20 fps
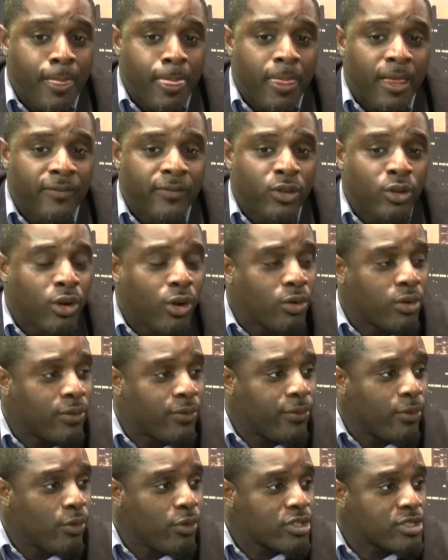if you go to
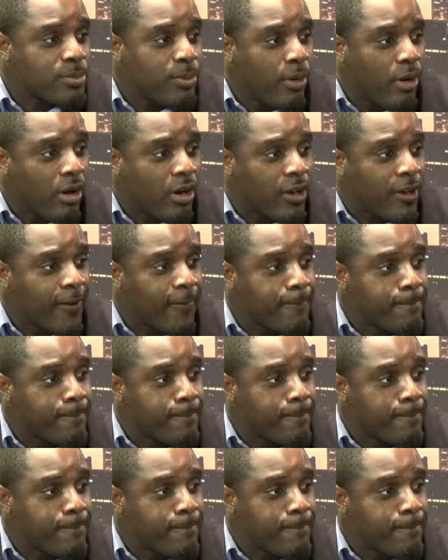Forest Park,